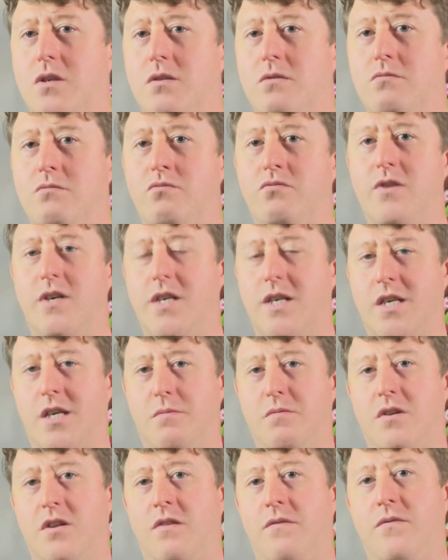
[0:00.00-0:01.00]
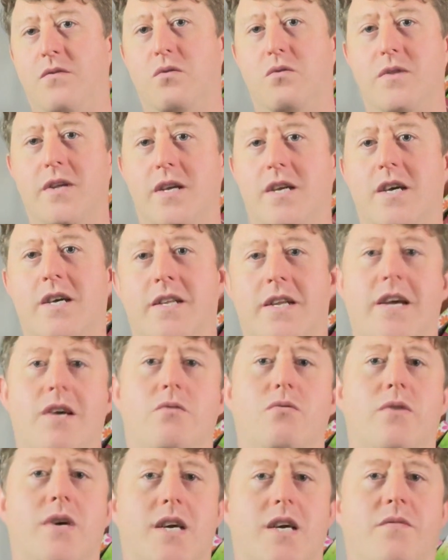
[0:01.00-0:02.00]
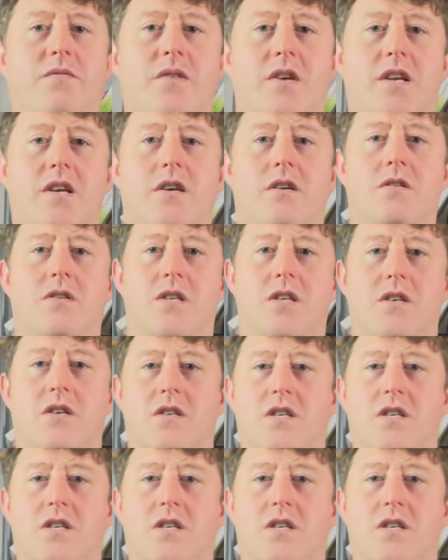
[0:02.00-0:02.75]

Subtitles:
really coming to the fore then, and they all had videos,